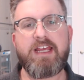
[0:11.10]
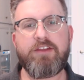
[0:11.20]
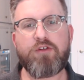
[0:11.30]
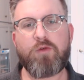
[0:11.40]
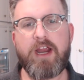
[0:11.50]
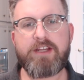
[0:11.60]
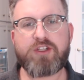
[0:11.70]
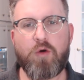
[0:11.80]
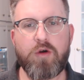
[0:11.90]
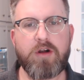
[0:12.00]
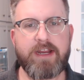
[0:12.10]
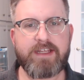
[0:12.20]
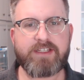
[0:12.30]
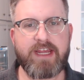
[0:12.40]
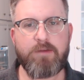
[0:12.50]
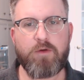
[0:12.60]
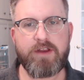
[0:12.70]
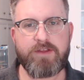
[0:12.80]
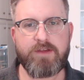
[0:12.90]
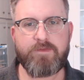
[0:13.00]
in the race, or is he
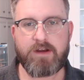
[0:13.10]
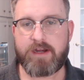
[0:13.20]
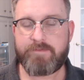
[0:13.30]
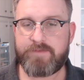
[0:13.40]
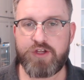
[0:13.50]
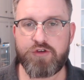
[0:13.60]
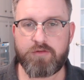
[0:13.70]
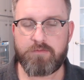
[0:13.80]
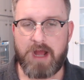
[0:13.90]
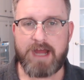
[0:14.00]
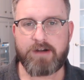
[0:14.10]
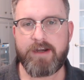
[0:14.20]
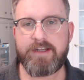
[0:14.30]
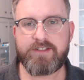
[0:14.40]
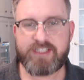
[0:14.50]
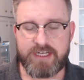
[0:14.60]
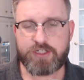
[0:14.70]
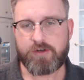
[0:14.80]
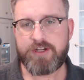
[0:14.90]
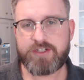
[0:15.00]
one of the very few moderate
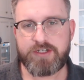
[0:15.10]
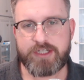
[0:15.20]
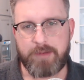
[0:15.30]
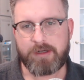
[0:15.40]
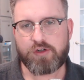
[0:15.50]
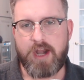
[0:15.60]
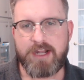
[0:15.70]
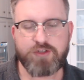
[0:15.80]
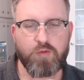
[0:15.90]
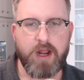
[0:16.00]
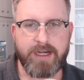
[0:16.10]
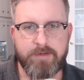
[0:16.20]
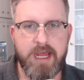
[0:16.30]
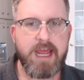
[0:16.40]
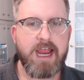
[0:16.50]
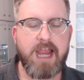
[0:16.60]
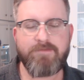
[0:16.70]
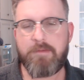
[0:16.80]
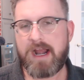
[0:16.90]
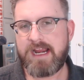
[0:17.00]
centrist Democrats running? Hey
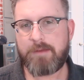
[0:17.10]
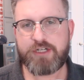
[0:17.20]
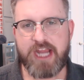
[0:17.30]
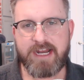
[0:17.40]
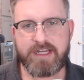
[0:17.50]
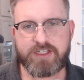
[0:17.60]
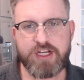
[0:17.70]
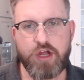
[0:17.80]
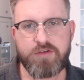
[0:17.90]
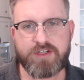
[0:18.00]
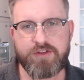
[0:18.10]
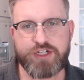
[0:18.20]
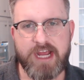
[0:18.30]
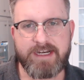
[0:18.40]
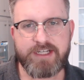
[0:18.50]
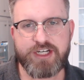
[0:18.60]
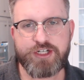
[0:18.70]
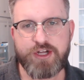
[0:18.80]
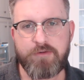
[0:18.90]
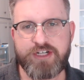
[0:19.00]
everybody, I'm Chad Hasty, host of the Chad
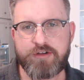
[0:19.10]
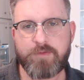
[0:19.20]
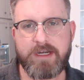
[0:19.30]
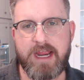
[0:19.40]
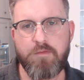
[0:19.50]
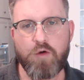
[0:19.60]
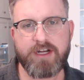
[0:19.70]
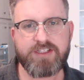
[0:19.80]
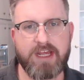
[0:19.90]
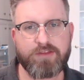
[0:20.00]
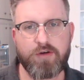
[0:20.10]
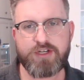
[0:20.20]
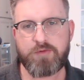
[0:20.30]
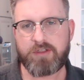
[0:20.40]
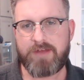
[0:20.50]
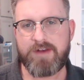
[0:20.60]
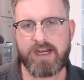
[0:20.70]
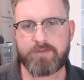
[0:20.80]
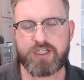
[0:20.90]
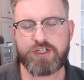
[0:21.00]
Hasty Show, which airs weekday mornings, 8:30 to 11
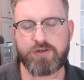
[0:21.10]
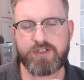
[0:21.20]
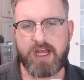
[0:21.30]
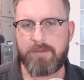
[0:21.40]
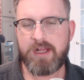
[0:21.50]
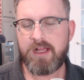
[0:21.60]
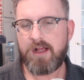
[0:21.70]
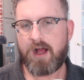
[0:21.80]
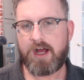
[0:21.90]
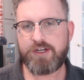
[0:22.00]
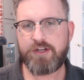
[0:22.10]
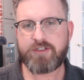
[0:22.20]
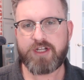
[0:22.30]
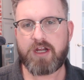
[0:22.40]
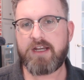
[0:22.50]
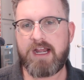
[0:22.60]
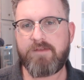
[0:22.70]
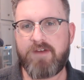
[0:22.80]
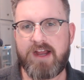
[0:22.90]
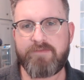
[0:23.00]
a.m. Central Time on News Talk
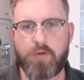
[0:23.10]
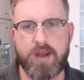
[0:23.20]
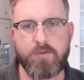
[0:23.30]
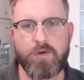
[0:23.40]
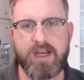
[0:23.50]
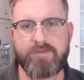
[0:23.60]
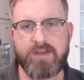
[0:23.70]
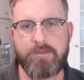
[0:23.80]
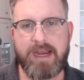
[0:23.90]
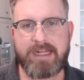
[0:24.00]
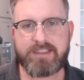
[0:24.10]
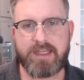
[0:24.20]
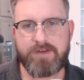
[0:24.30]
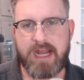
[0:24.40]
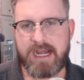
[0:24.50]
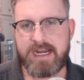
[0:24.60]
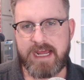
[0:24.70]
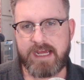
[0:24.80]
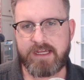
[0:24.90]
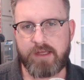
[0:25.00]
95.1 FM and
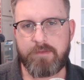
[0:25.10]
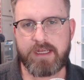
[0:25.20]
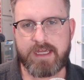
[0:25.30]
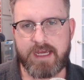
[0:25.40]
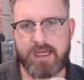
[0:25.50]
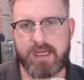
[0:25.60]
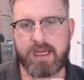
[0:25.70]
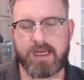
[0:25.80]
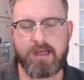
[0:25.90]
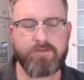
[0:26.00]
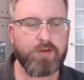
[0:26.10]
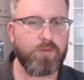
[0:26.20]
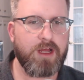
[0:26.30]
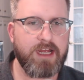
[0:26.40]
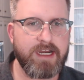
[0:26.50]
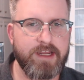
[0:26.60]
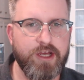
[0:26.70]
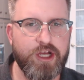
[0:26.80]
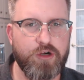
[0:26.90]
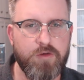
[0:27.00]
790 a.m.
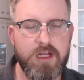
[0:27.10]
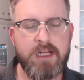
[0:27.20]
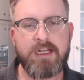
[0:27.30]
KFYO.